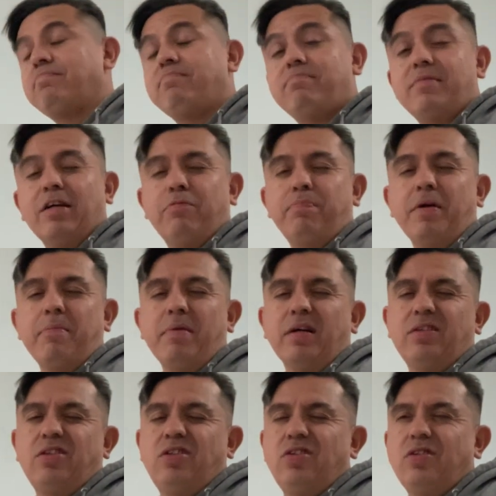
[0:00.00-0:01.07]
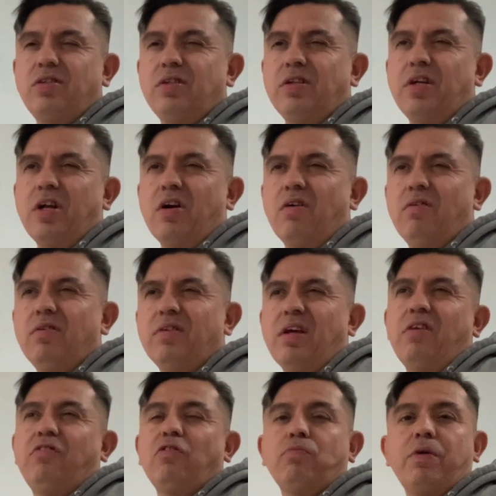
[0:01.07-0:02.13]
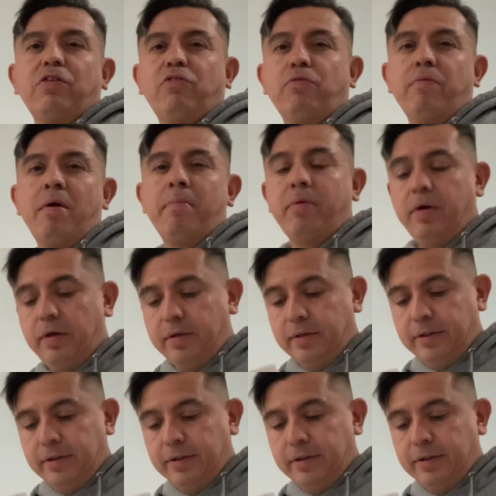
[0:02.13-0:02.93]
that's pretty much the easiest way to remember it.